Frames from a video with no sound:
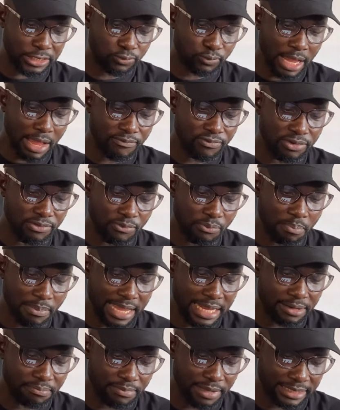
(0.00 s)
where we
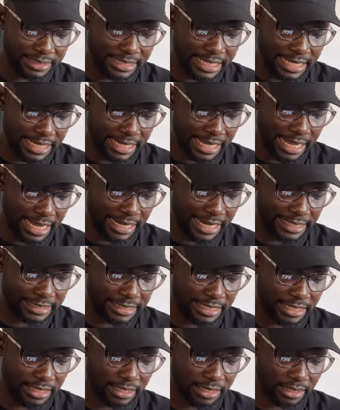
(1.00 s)
made mistake, and I
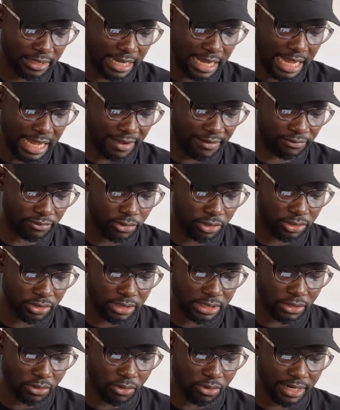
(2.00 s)
think I have
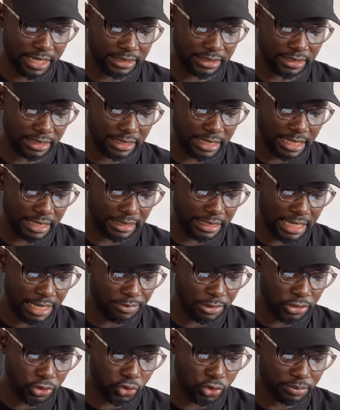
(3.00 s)
gotten the correction now. Let
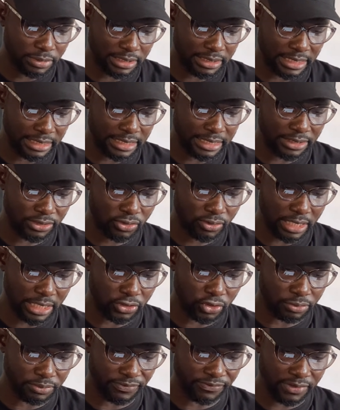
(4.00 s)
me zoom it again so
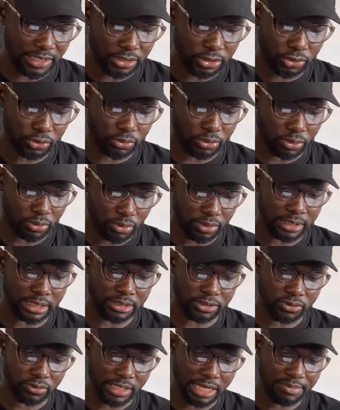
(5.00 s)
that to be very sure. Okay,
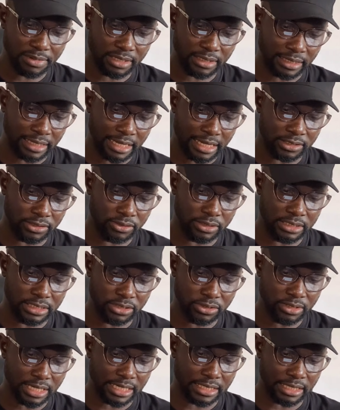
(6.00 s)
so let me cancel
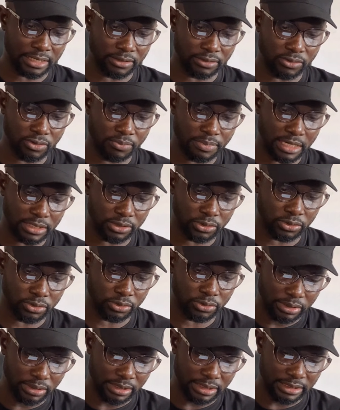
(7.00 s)
this so that I can go back
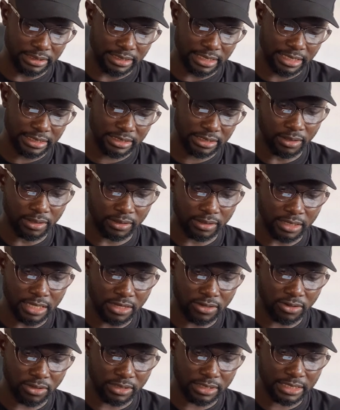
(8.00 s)
to the chart.
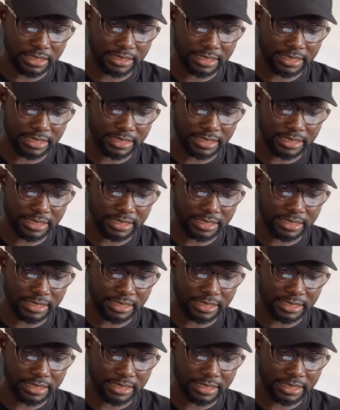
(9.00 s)
Click on this